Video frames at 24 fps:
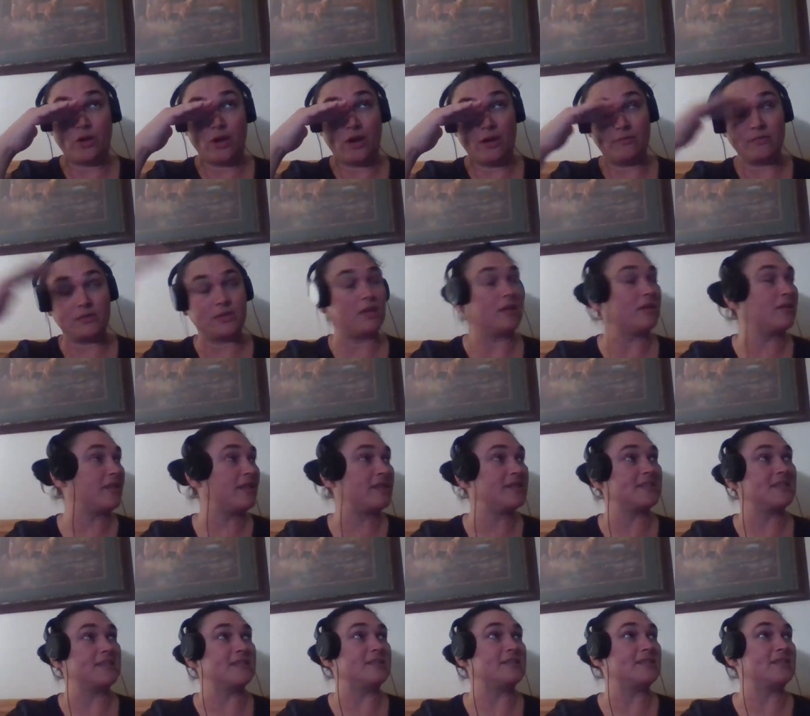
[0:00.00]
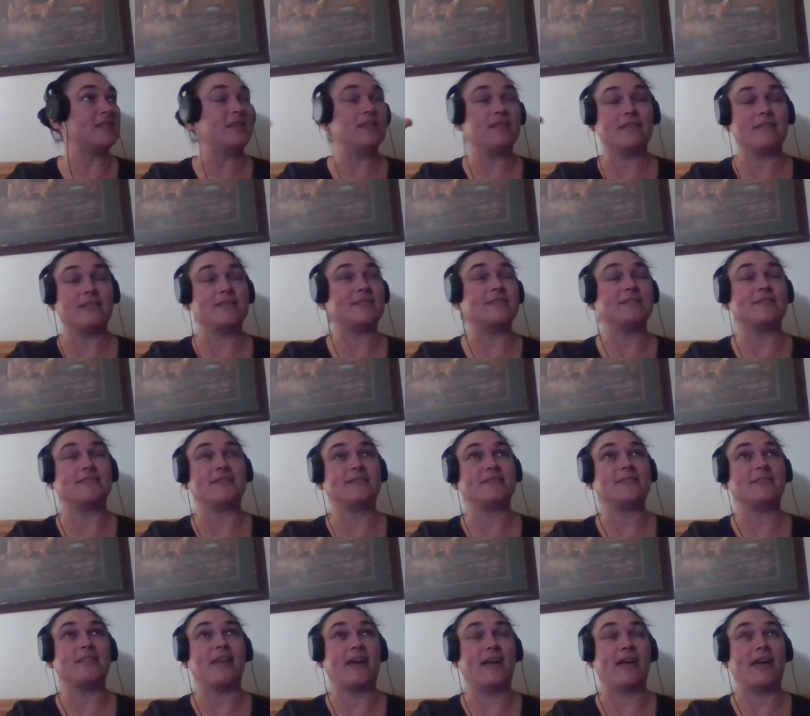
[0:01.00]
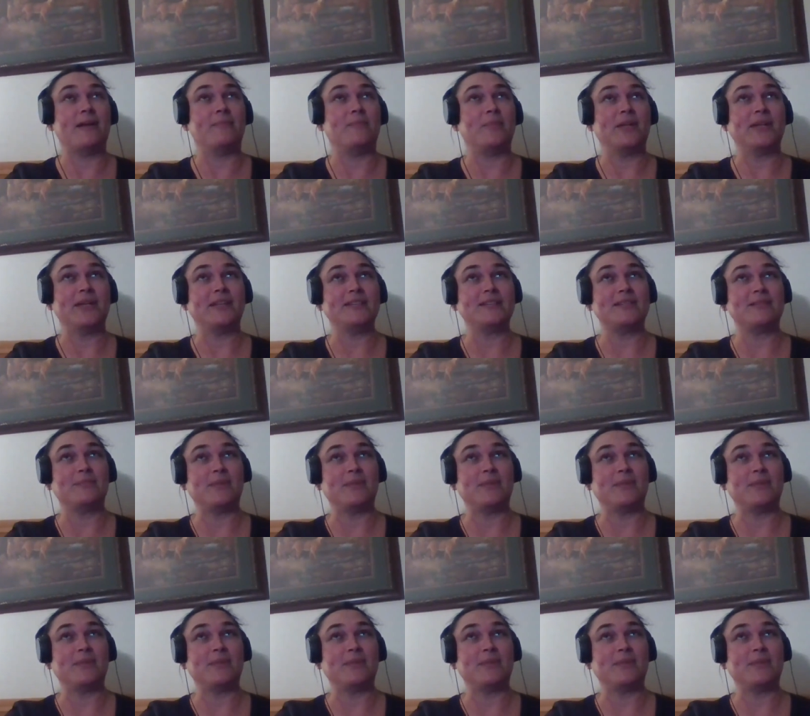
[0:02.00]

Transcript: I was like, this is not happening to